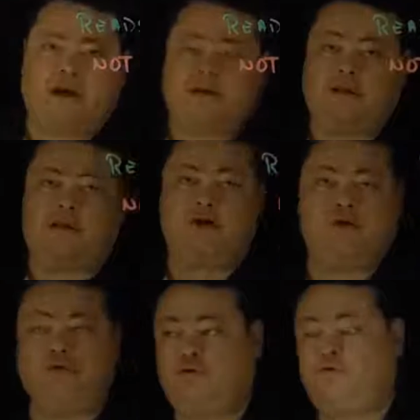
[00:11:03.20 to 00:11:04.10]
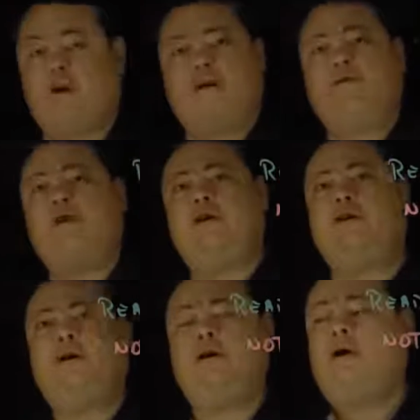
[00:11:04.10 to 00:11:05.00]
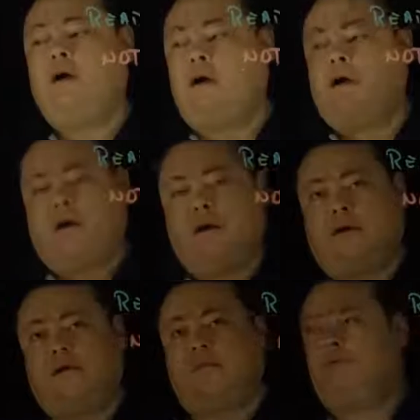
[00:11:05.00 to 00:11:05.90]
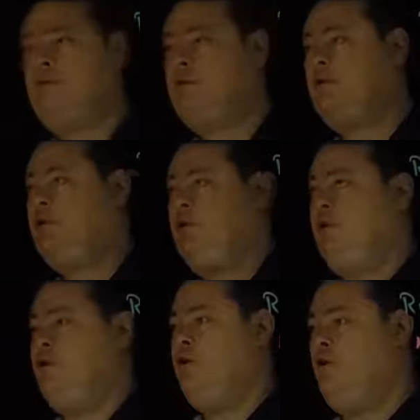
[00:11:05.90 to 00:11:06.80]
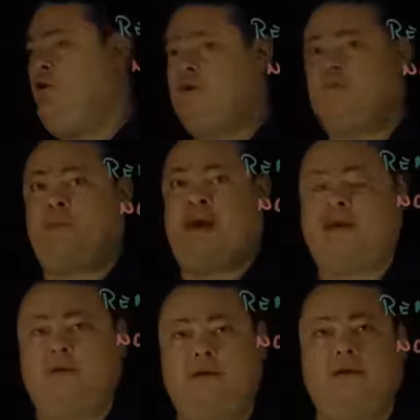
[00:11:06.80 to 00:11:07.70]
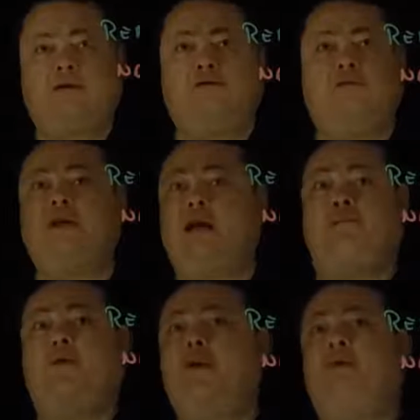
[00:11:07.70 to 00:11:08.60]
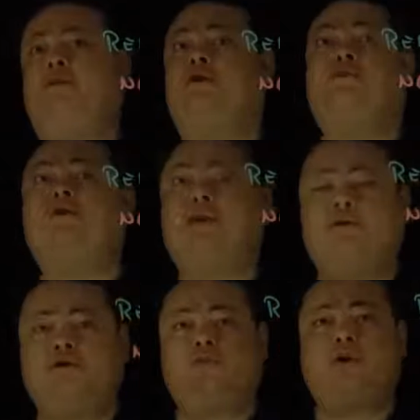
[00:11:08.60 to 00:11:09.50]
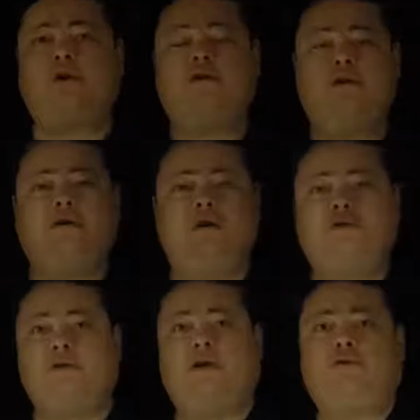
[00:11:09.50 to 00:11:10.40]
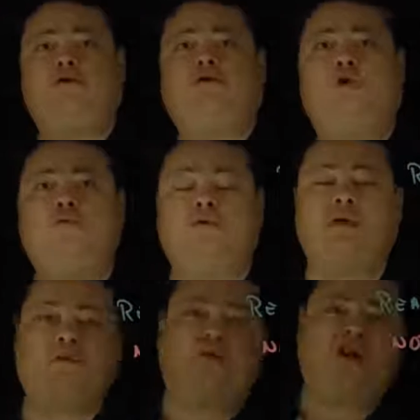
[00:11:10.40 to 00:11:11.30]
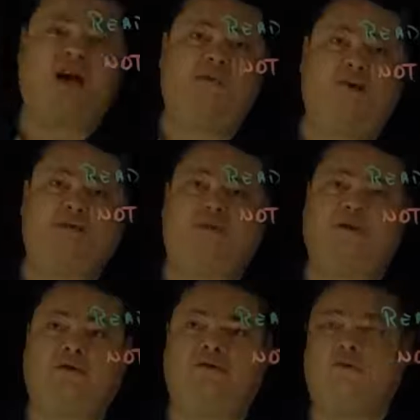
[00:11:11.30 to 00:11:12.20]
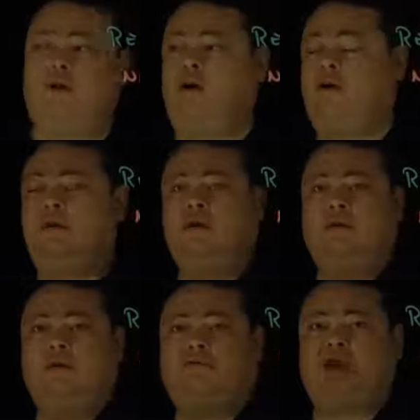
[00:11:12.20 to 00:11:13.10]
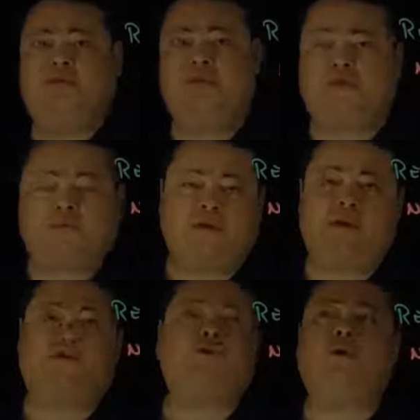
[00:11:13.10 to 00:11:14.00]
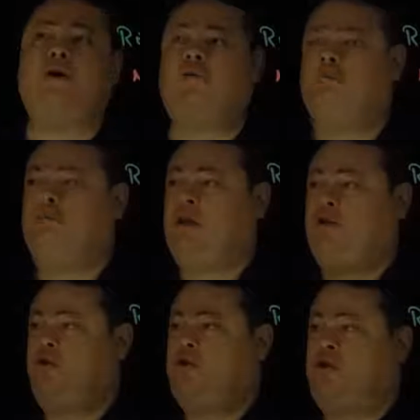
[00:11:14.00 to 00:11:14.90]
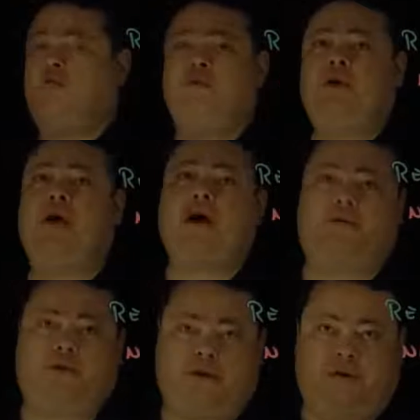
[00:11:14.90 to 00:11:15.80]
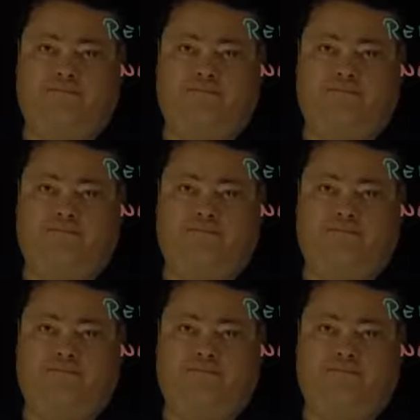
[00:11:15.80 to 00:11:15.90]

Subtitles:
the acceleration due to gravity, and you expect to be 9.8 meters per second squared, and the result is close, 9.9 meters per second squared, 10 meters per second squared, then your result will be accurate.